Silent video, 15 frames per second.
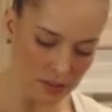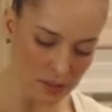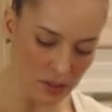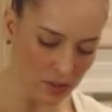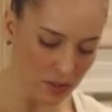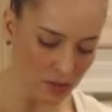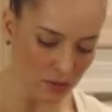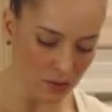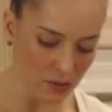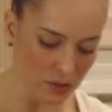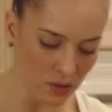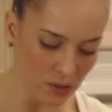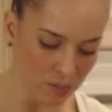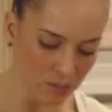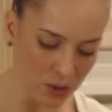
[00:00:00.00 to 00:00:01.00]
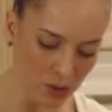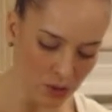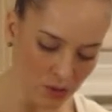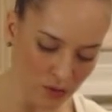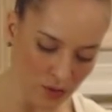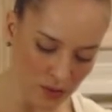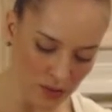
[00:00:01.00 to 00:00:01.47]
Smells so
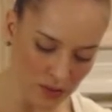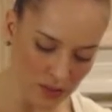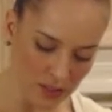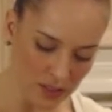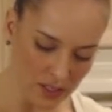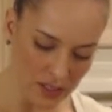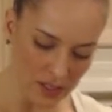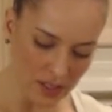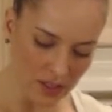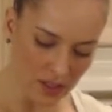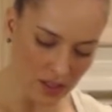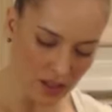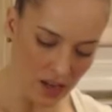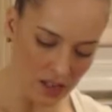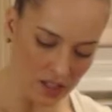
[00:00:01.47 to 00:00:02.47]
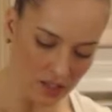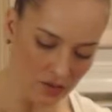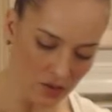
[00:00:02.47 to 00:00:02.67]
beautiful. Lots